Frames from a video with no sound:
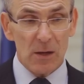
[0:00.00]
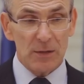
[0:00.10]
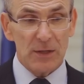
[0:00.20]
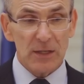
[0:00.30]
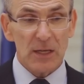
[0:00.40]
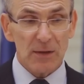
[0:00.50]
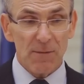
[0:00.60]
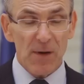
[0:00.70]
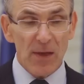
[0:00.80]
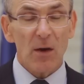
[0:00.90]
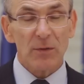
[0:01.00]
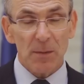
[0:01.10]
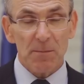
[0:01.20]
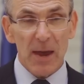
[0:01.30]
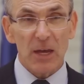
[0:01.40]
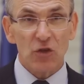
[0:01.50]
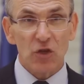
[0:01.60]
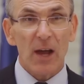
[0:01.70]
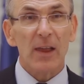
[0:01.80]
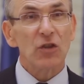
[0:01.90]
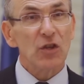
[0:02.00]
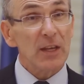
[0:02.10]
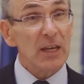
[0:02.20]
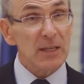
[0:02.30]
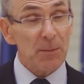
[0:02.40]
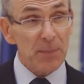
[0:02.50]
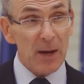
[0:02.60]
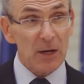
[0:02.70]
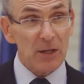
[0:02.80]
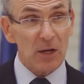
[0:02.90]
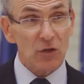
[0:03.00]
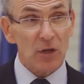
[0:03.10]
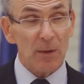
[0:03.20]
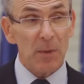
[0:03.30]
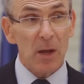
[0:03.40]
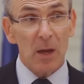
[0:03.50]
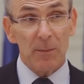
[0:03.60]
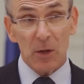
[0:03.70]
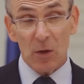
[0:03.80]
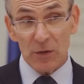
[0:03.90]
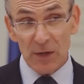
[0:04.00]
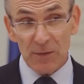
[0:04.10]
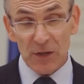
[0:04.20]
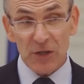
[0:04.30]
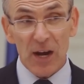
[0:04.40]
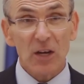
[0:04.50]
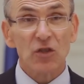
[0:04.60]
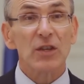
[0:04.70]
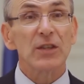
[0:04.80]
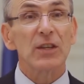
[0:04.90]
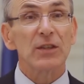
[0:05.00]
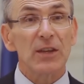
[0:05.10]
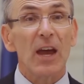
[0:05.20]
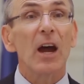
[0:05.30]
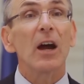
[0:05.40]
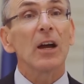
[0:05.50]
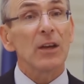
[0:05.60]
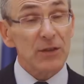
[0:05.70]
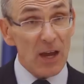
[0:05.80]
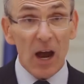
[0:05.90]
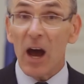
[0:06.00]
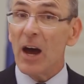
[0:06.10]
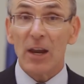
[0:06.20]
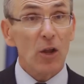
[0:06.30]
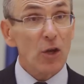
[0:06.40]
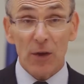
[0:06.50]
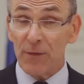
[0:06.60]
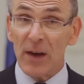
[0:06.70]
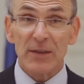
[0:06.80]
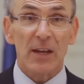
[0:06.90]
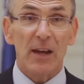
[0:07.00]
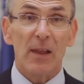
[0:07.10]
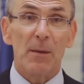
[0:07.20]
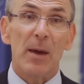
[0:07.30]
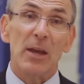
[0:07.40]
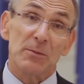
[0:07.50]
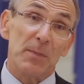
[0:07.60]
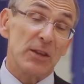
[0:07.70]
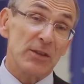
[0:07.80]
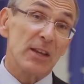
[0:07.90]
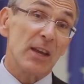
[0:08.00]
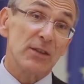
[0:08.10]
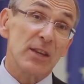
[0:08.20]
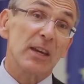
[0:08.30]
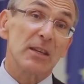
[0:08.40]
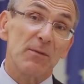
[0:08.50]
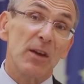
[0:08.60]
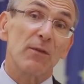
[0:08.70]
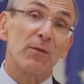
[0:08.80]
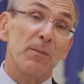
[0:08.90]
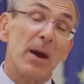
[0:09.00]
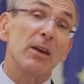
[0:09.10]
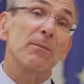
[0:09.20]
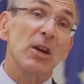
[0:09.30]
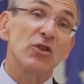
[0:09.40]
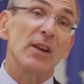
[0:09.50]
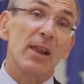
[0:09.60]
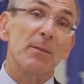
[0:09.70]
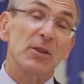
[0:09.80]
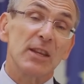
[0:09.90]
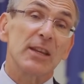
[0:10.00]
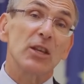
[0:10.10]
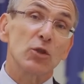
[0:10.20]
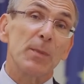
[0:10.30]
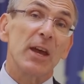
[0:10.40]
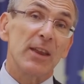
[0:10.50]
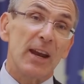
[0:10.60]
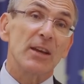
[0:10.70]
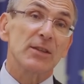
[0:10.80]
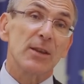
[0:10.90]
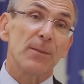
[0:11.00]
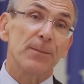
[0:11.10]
this is one of the main challenges in Eastern Partnership, because infrastructure is there. There are a lot of other elements, but that I think is one of my major elements that needs to be addressed.